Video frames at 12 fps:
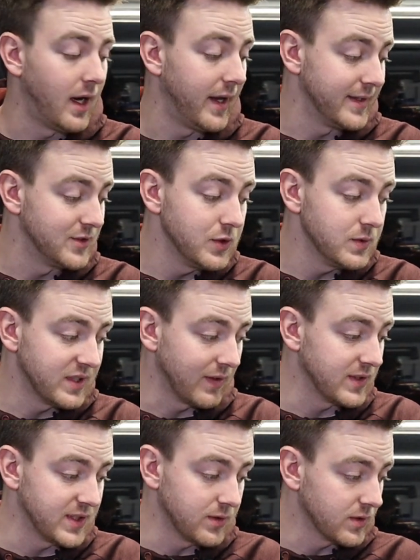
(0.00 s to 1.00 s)
it's used
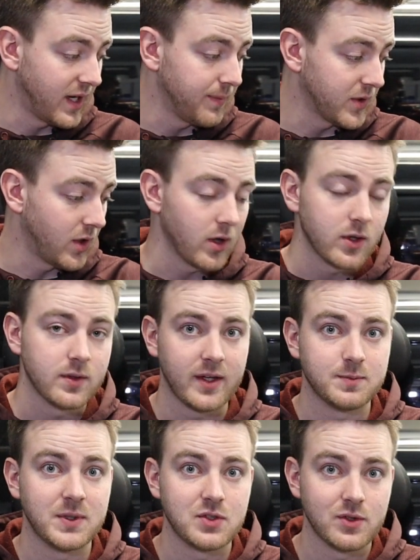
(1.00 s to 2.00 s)
every single time the car
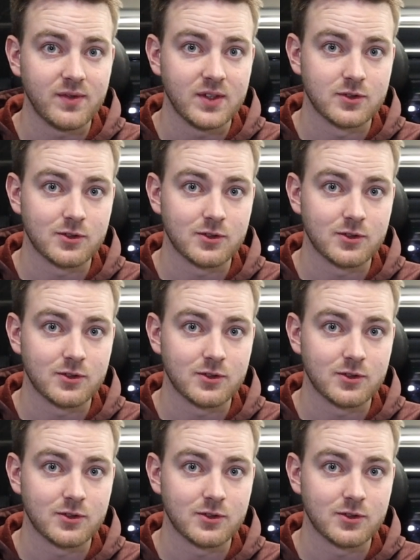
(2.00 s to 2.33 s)
has been driven.